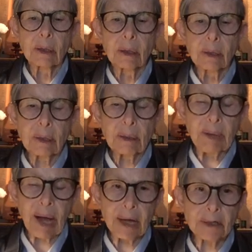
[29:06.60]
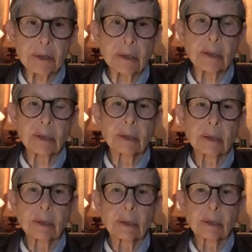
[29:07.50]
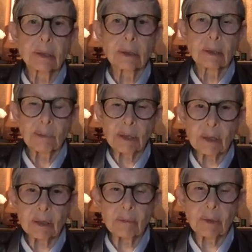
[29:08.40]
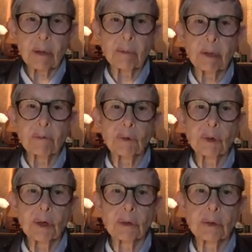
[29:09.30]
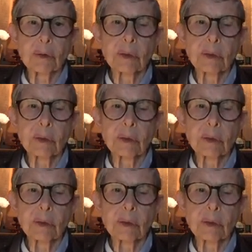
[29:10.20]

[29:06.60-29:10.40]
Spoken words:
The compassion, the wisdom coming forth.